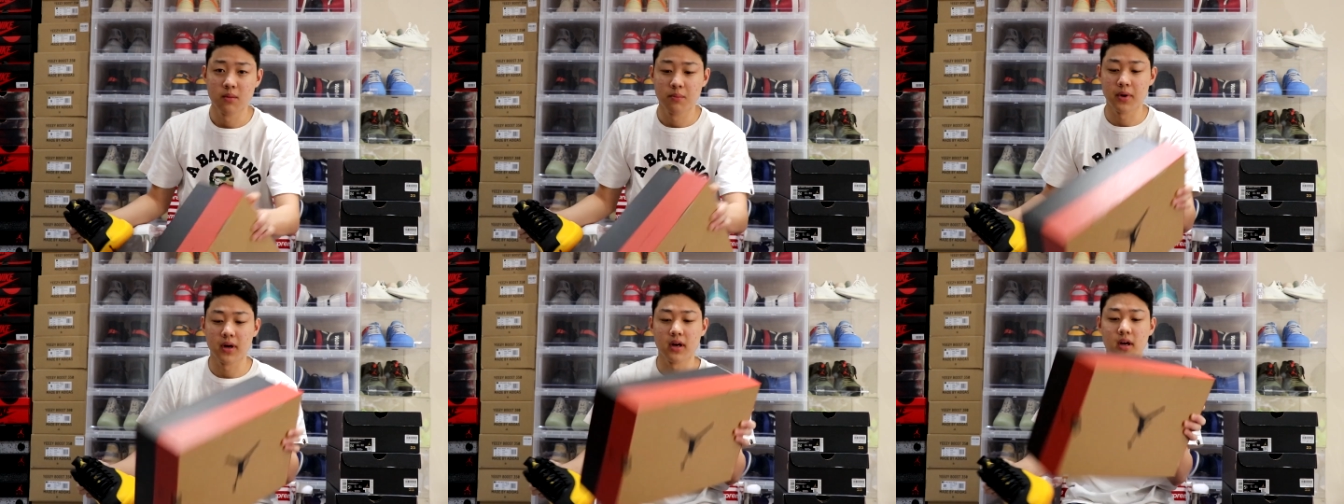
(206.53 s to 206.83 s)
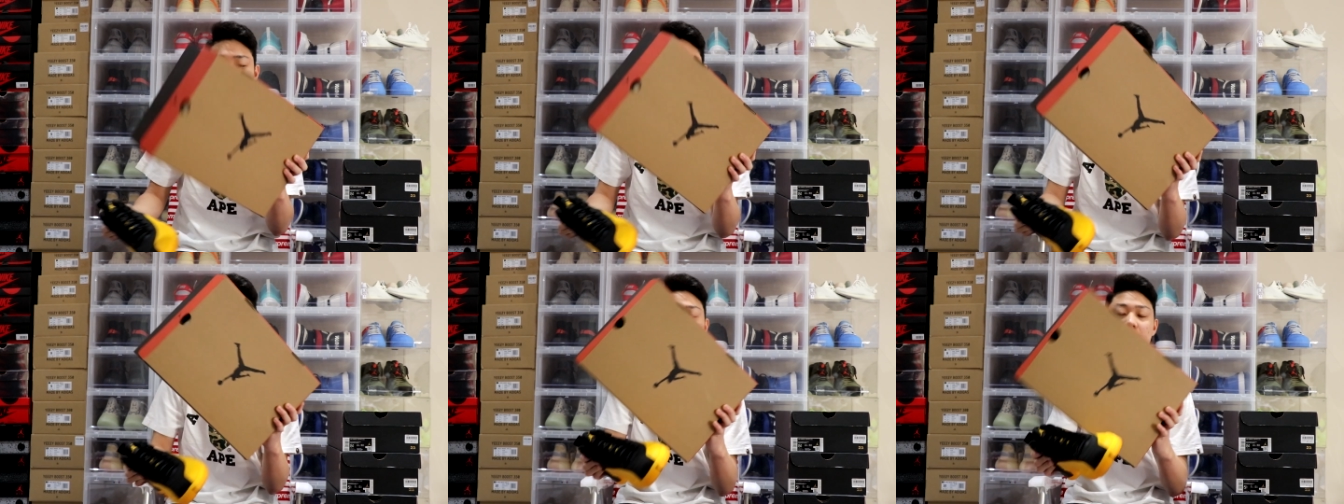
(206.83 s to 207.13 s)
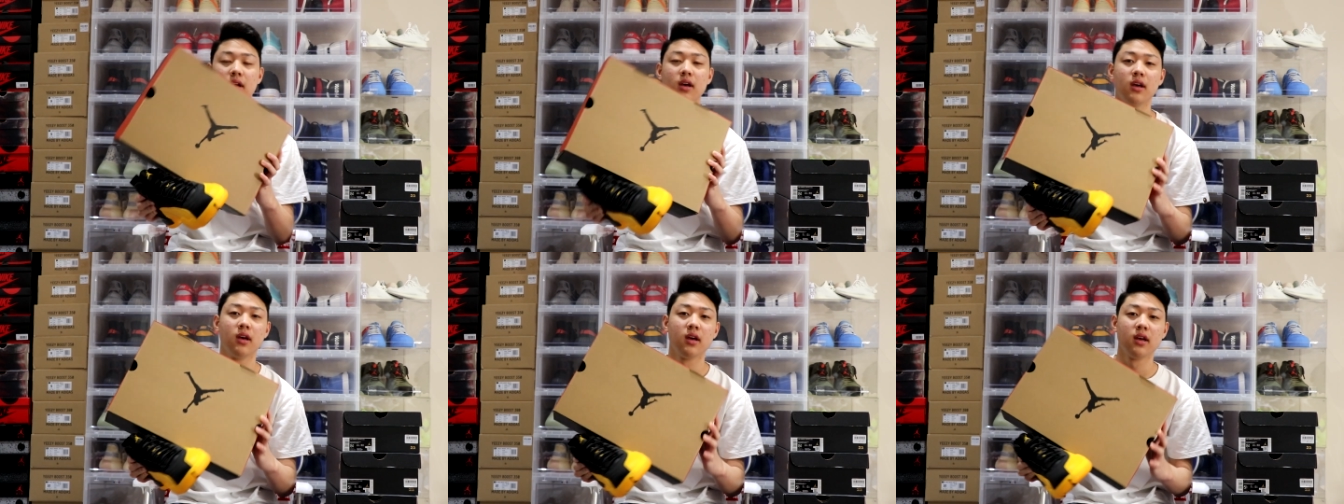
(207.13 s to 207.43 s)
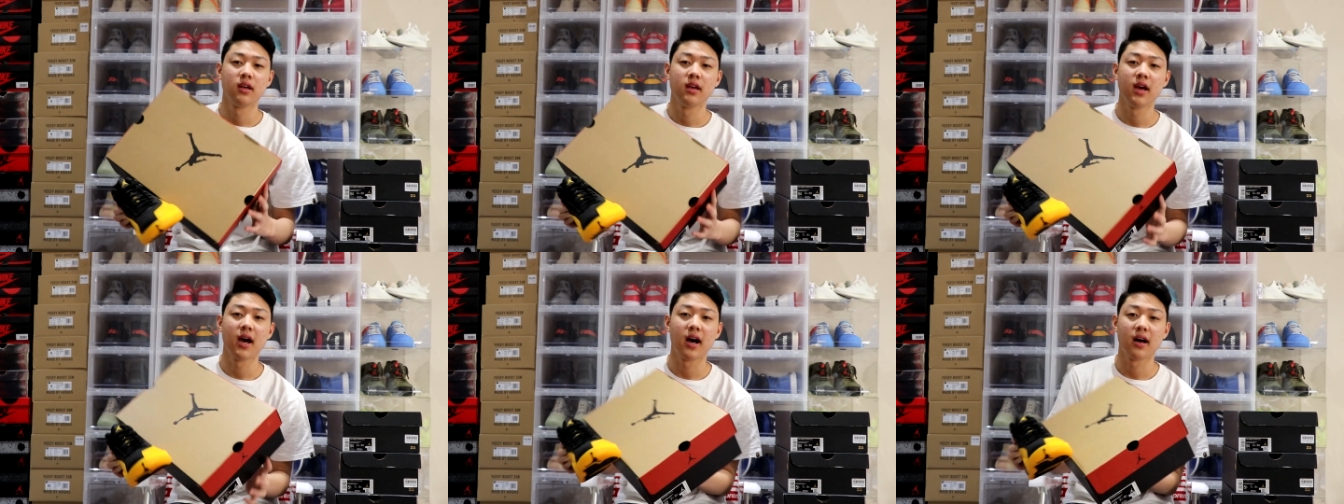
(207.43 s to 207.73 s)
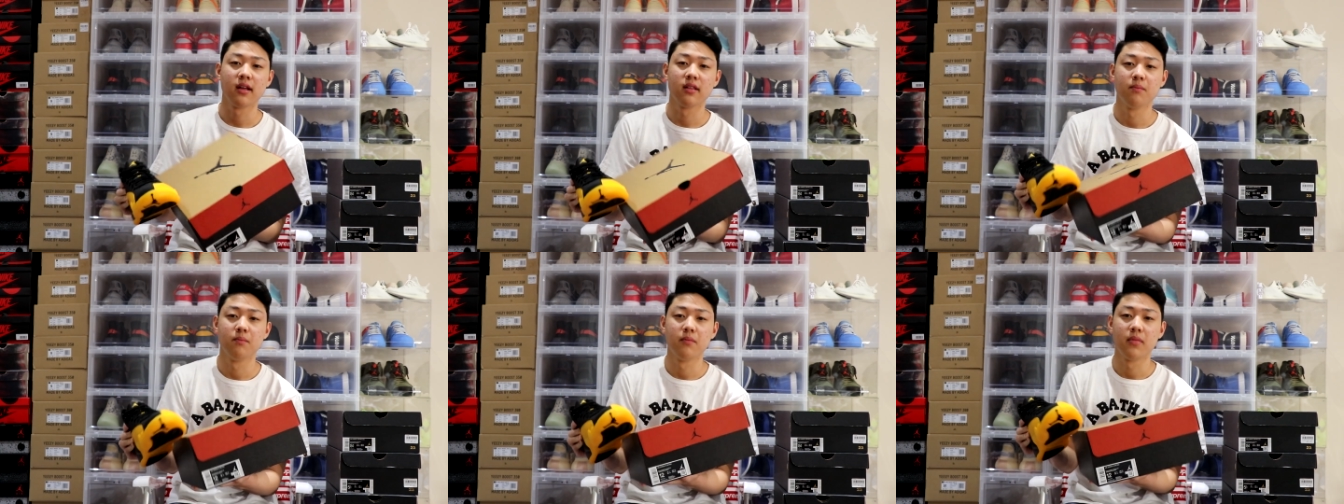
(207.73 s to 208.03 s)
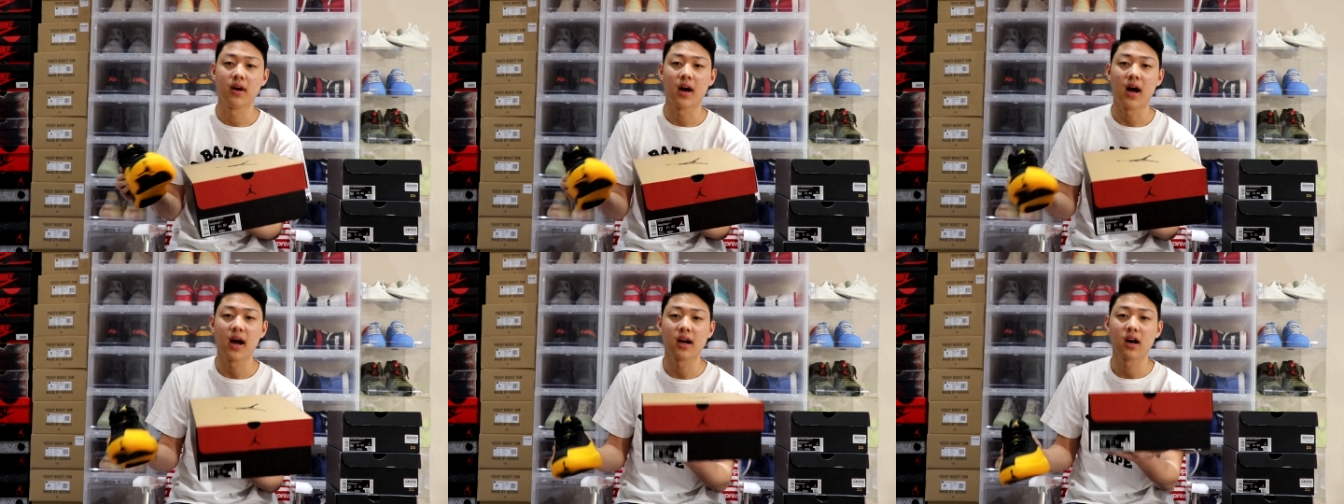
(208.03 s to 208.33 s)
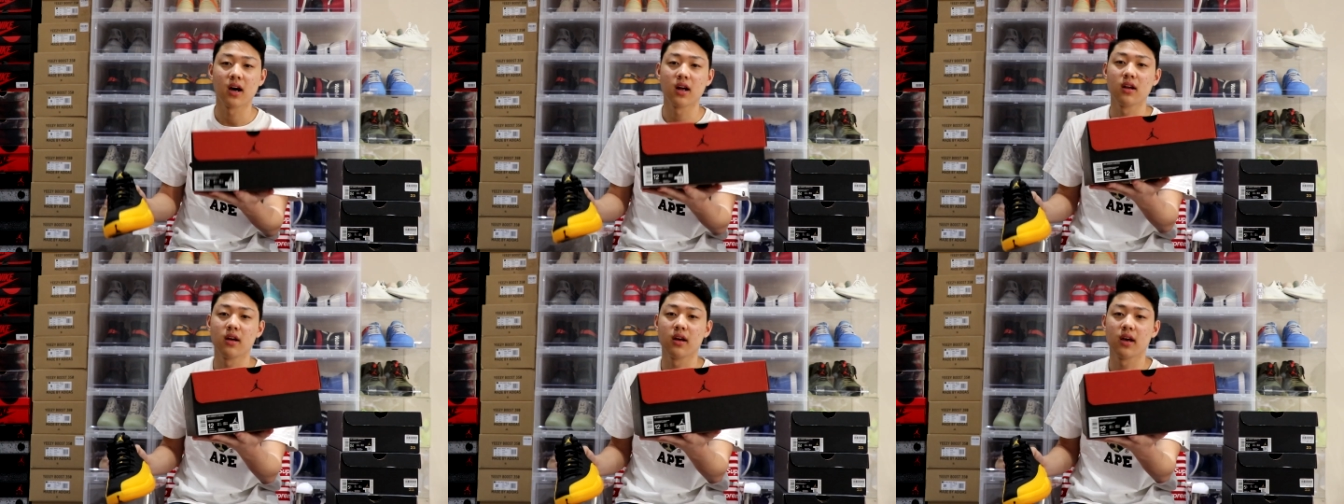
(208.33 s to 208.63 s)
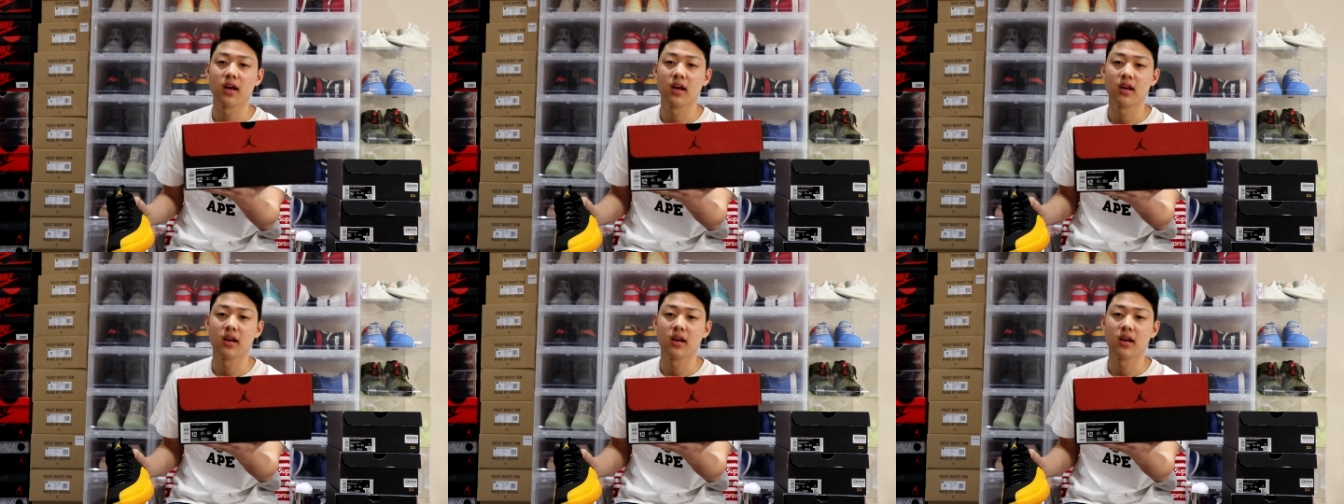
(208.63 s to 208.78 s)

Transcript: But yeah, I got